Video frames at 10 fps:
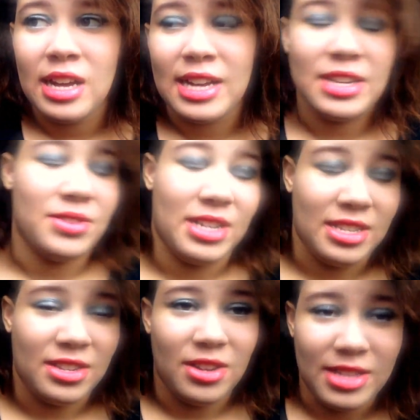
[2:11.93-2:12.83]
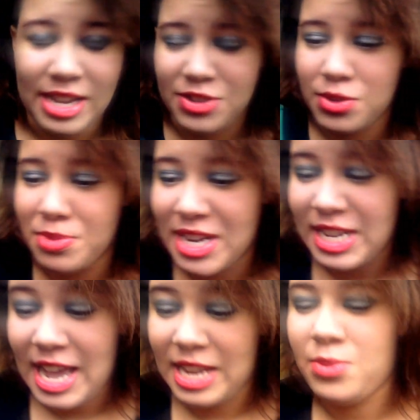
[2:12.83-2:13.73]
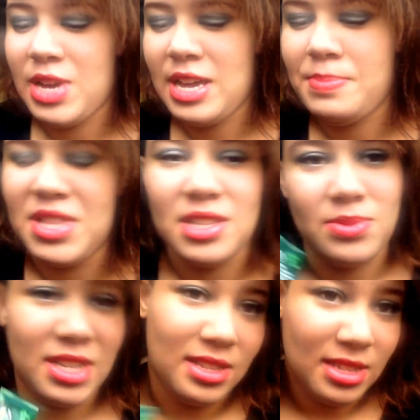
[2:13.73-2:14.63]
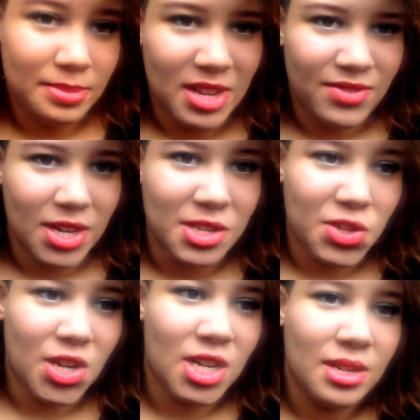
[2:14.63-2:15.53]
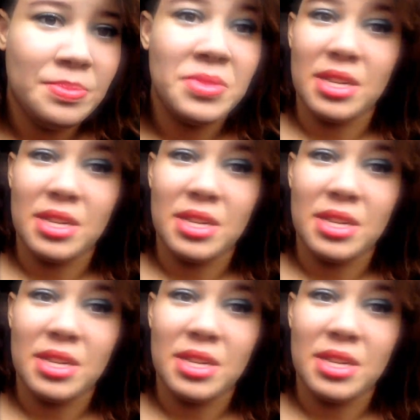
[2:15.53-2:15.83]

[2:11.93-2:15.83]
I know that it's an all-natural brand anyway, but this one doesn't smell very strong.